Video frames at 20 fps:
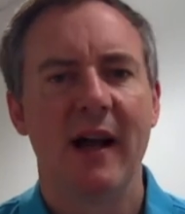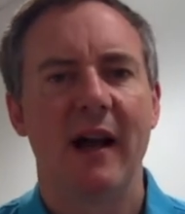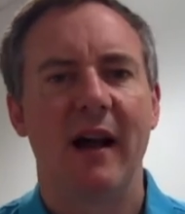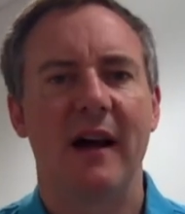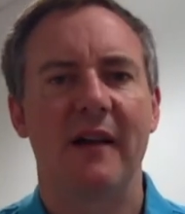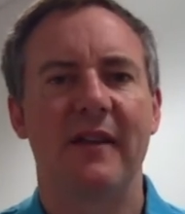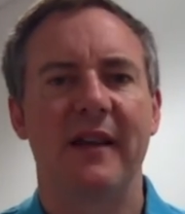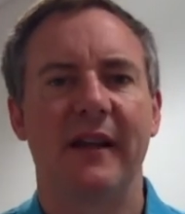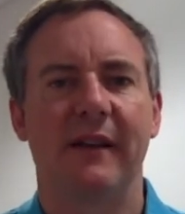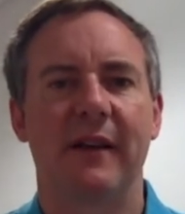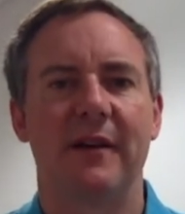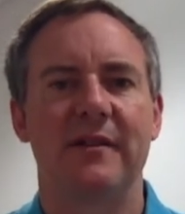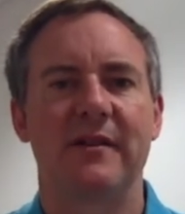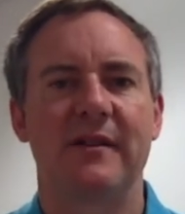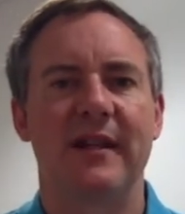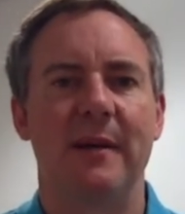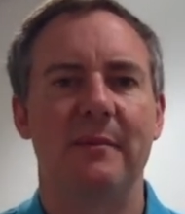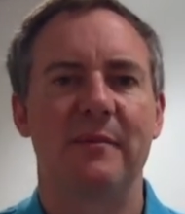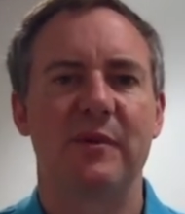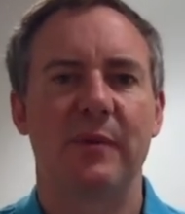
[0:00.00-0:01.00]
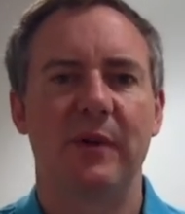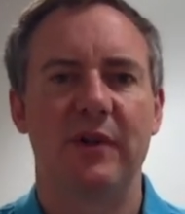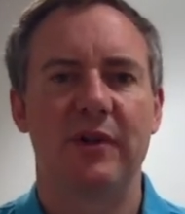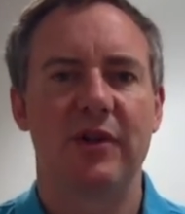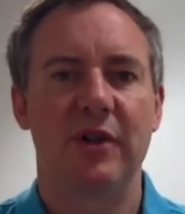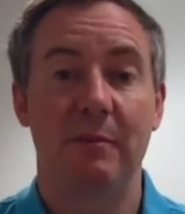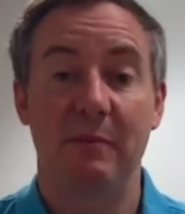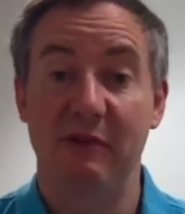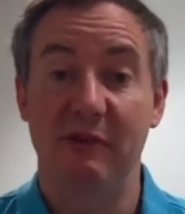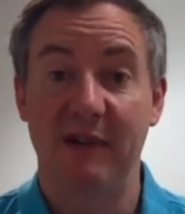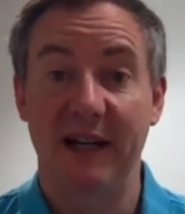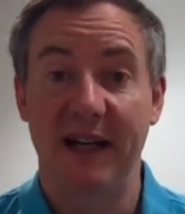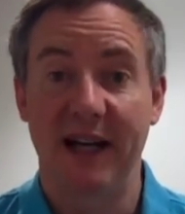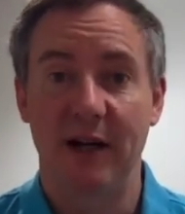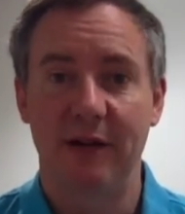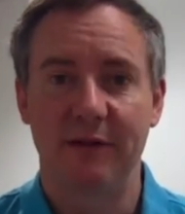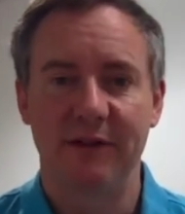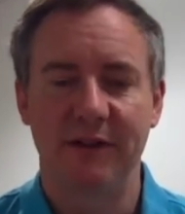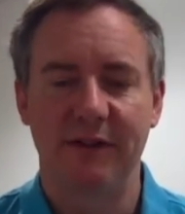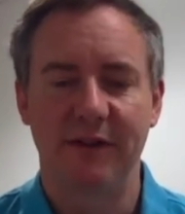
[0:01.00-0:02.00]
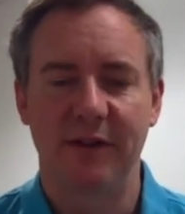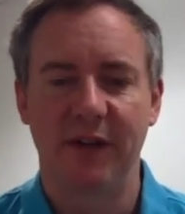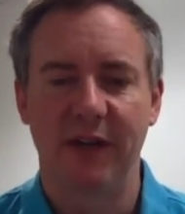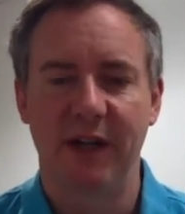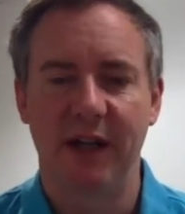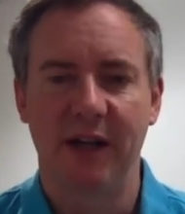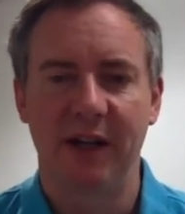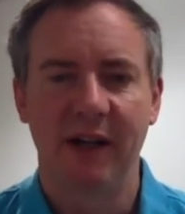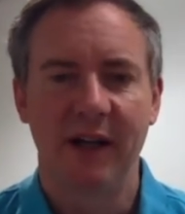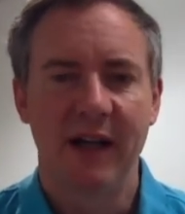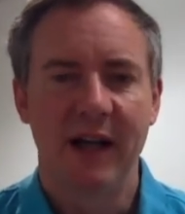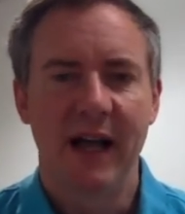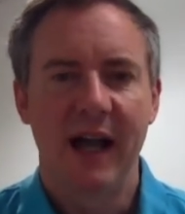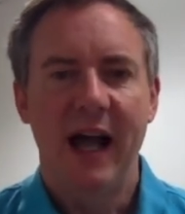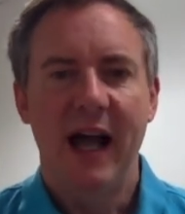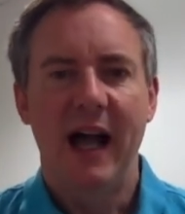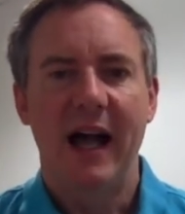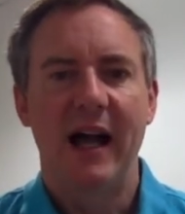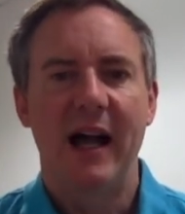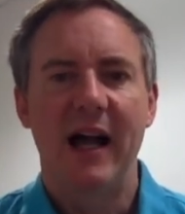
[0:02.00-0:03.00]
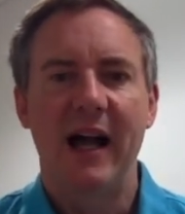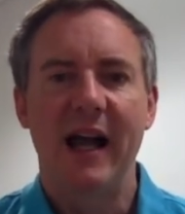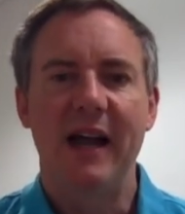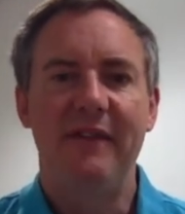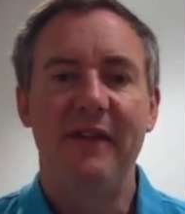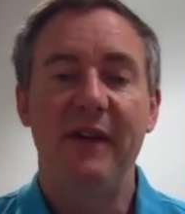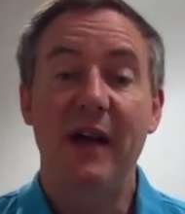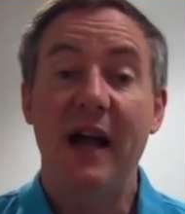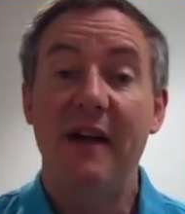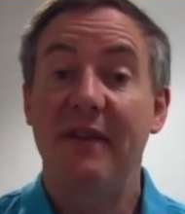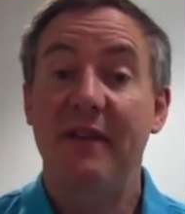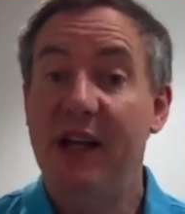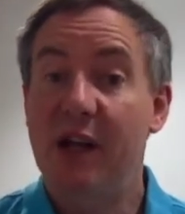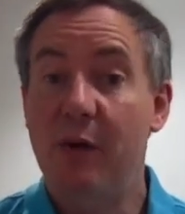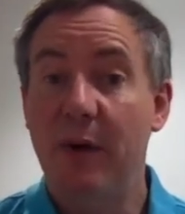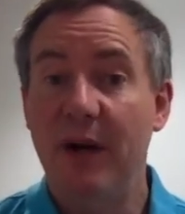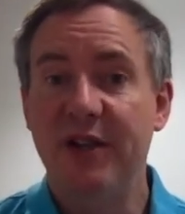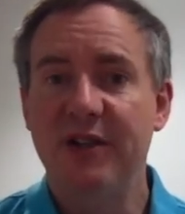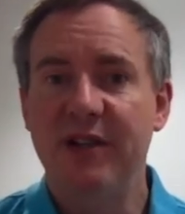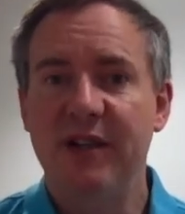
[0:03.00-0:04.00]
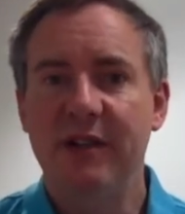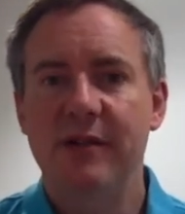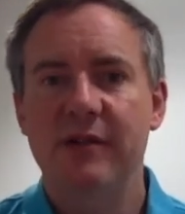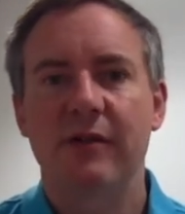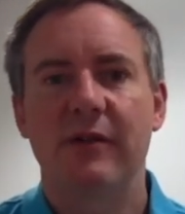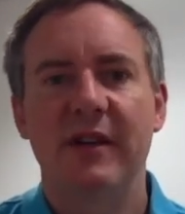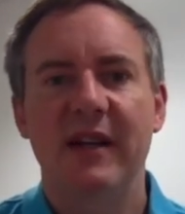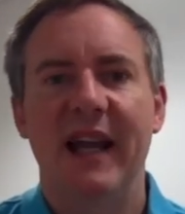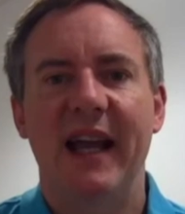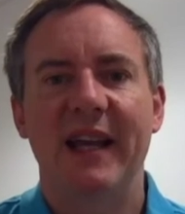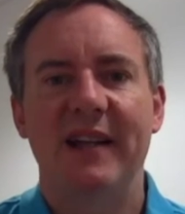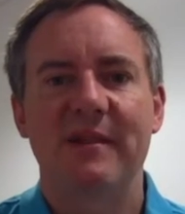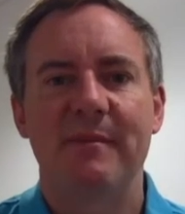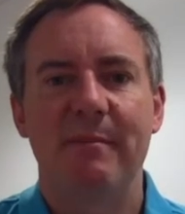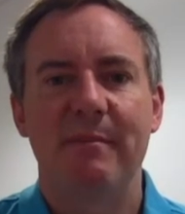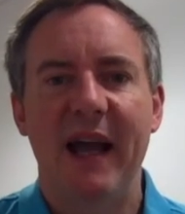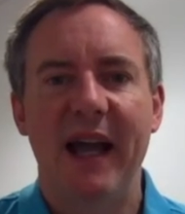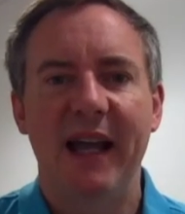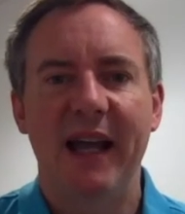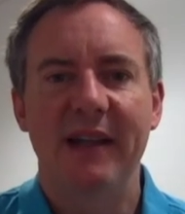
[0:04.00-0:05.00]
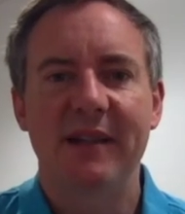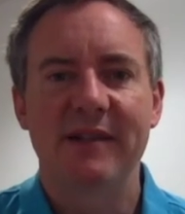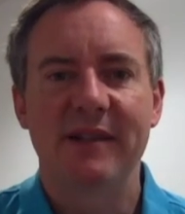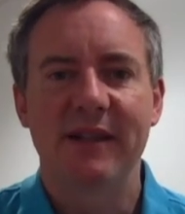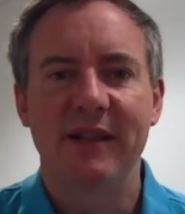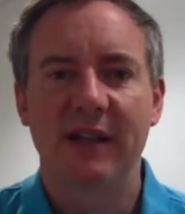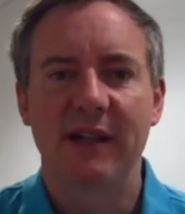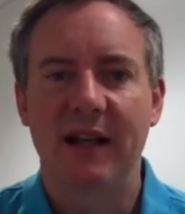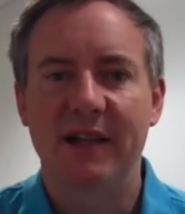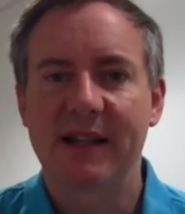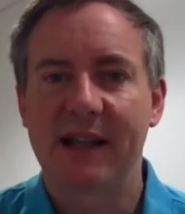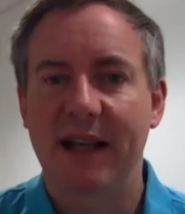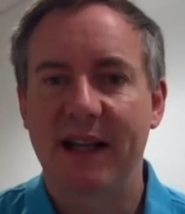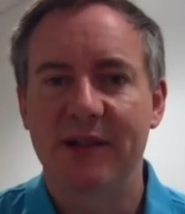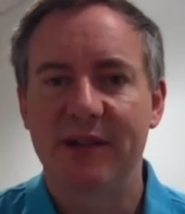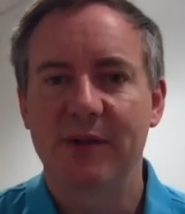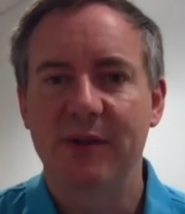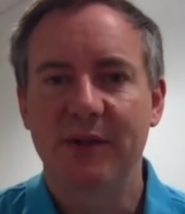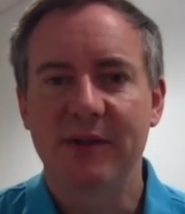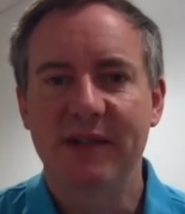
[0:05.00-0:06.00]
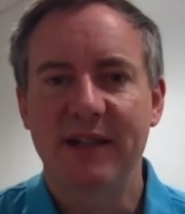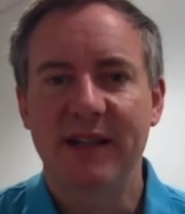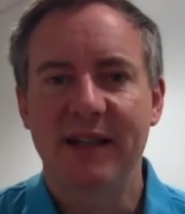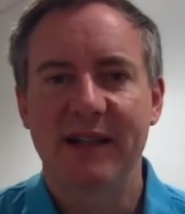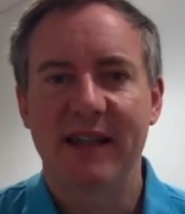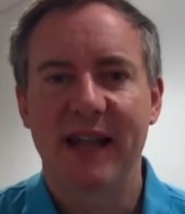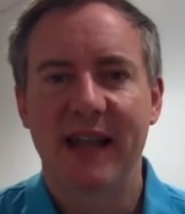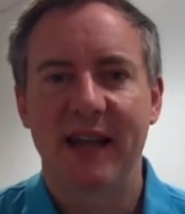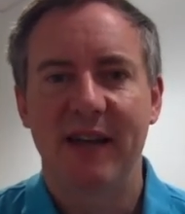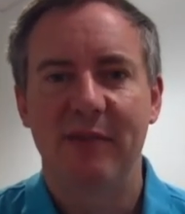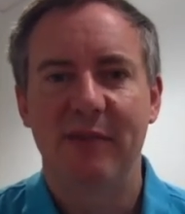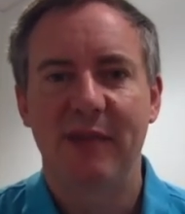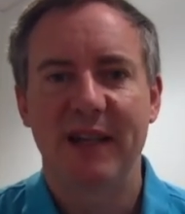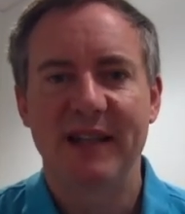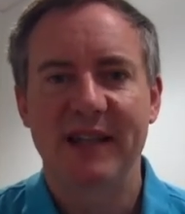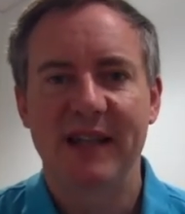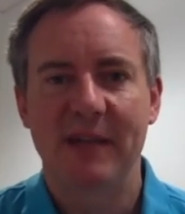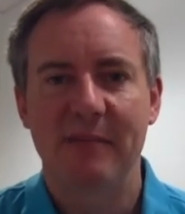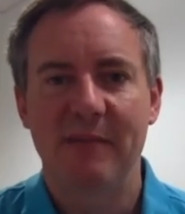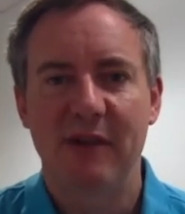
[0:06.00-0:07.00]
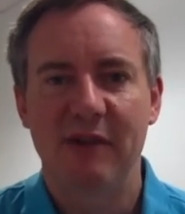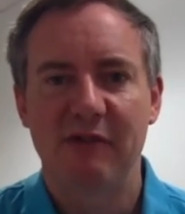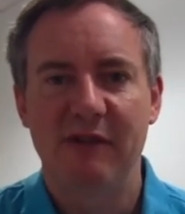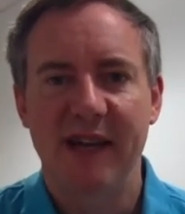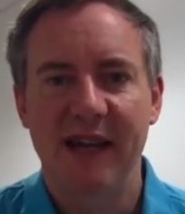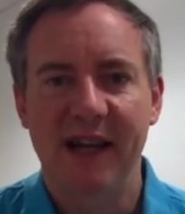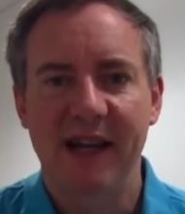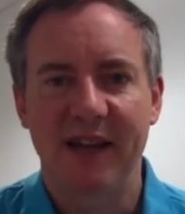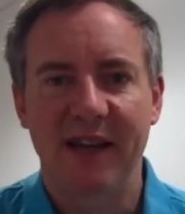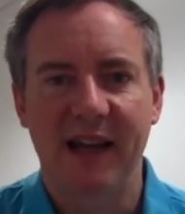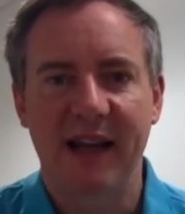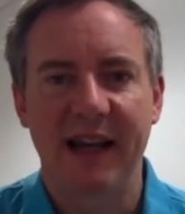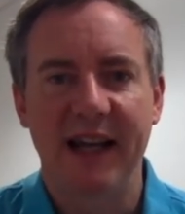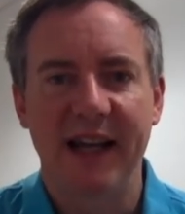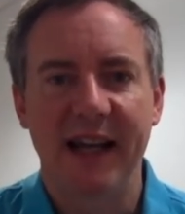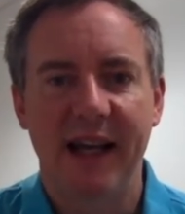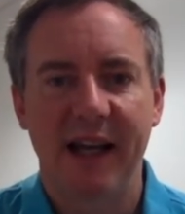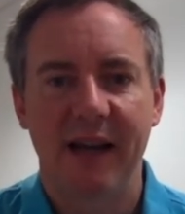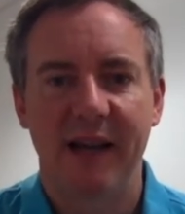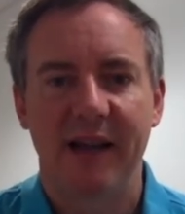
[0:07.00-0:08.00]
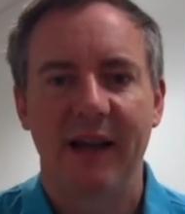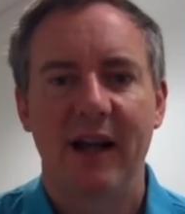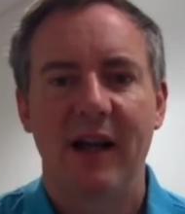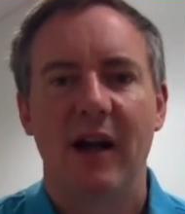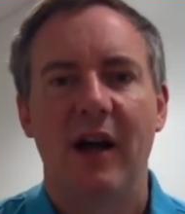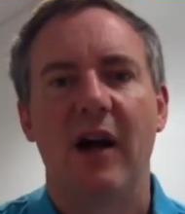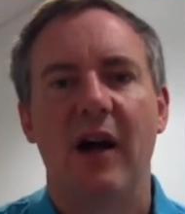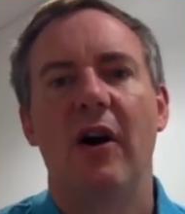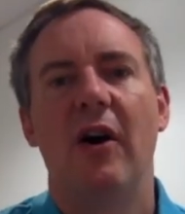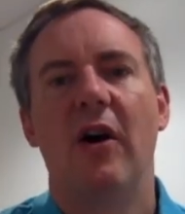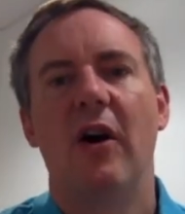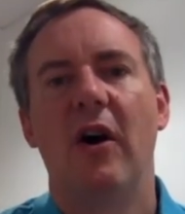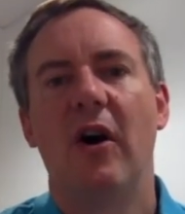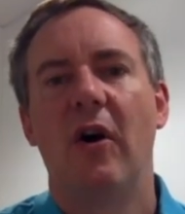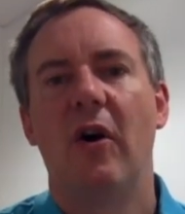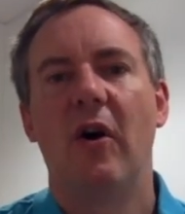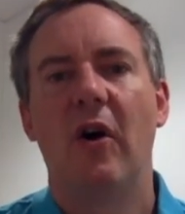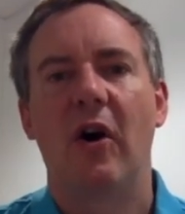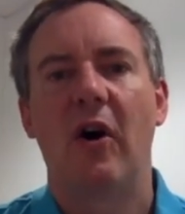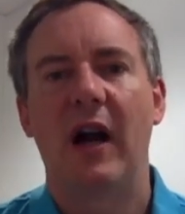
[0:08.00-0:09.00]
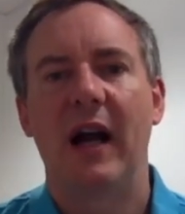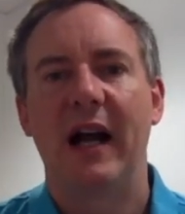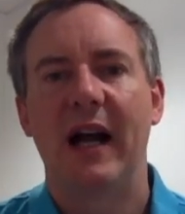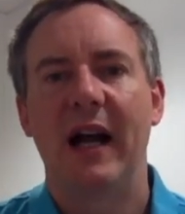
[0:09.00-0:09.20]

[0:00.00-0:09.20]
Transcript: I think those tips should be really helpful for you. If you have any questions or any aches and pains and you'd like to get it sorted, then please give me a ring at the clinic, or